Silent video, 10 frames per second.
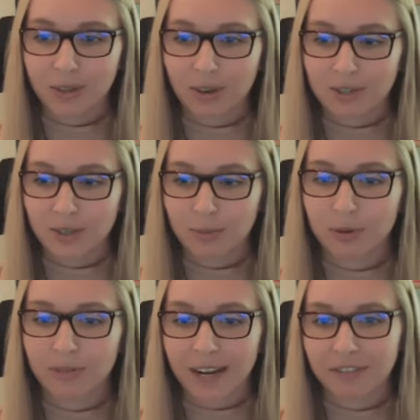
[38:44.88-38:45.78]
also
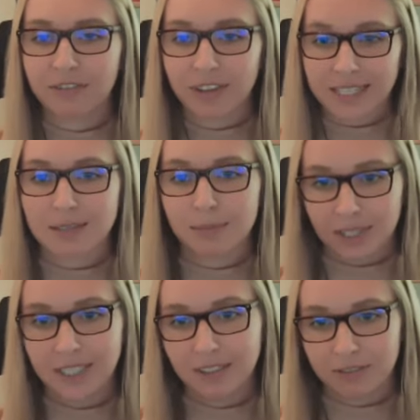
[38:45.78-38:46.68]
provide
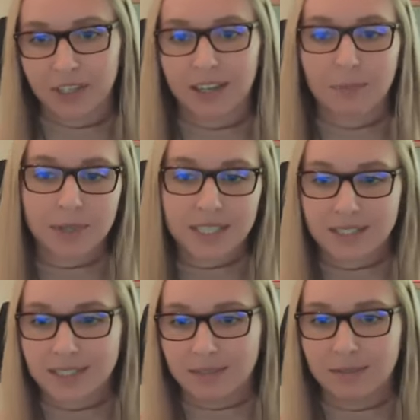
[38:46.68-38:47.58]
flexibility for companies
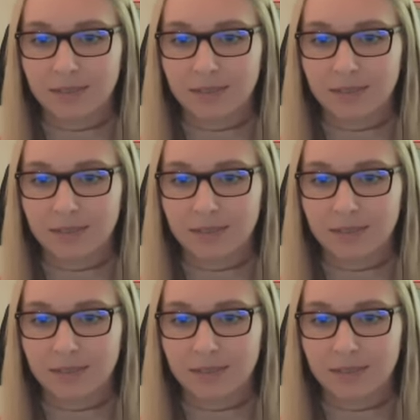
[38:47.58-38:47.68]
that